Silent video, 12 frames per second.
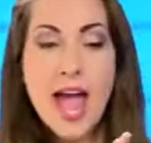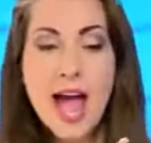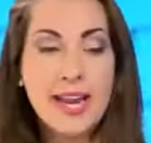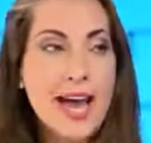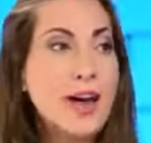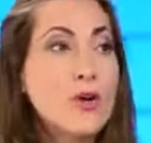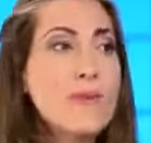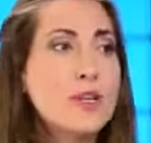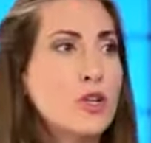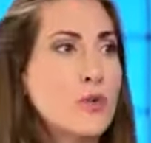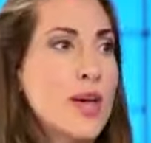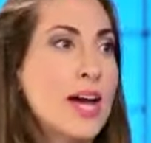and how do we make
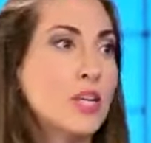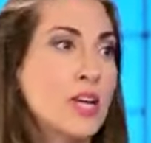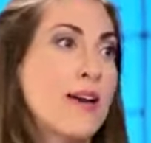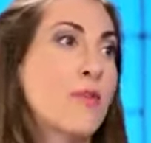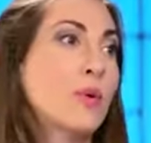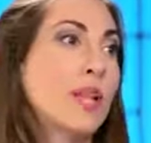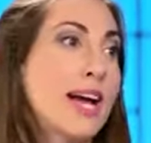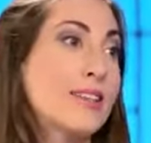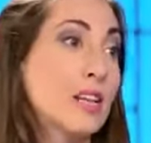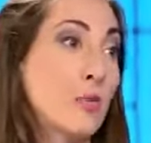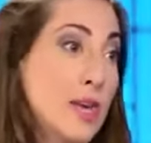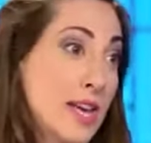we actually have a
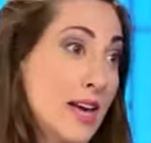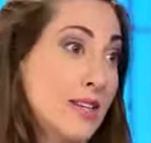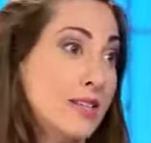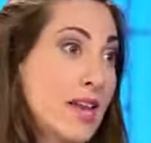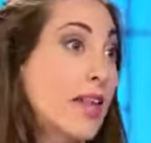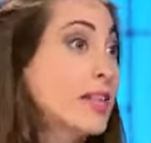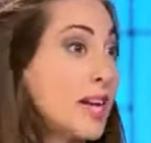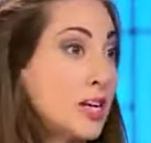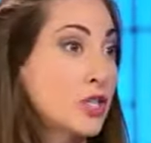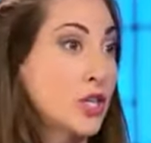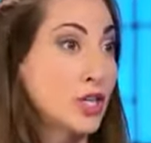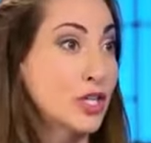relaxing weekend and it's
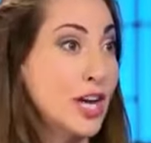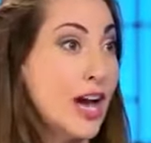actually a good